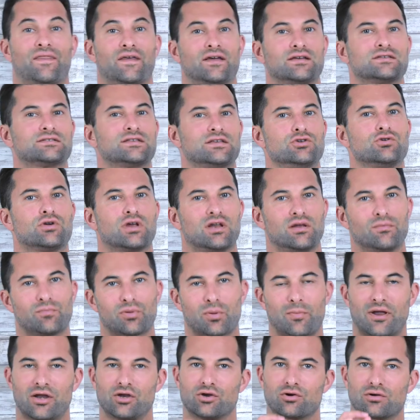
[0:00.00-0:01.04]
and things that you can
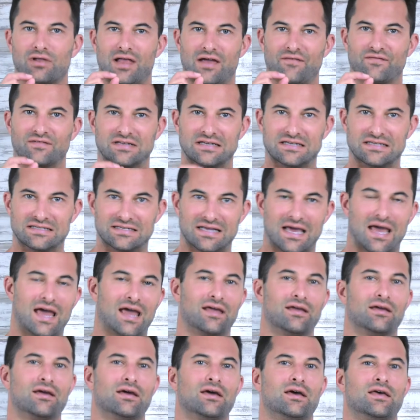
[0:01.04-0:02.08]
implement in your life
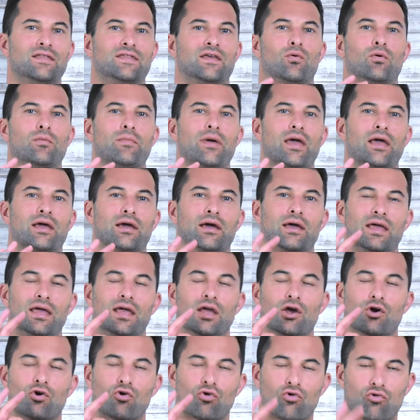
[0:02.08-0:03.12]
today that will make
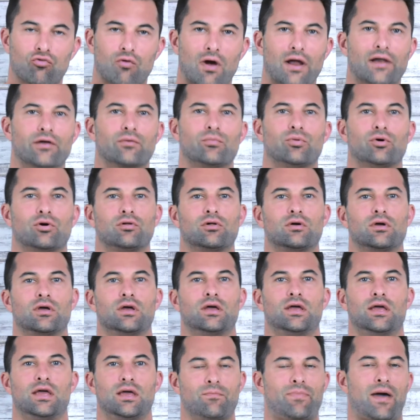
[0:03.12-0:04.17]
incredible
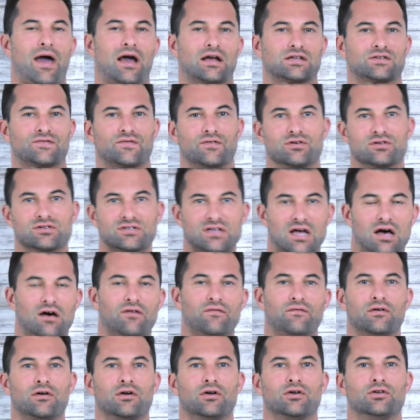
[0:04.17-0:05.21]
impacts for
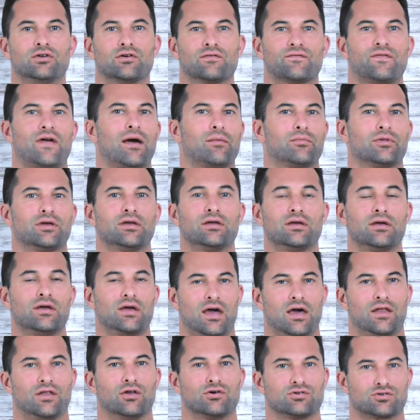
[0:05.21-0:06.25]
yourself, your family,
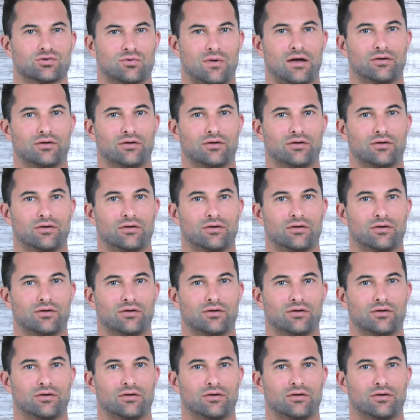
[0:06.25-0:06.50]
and those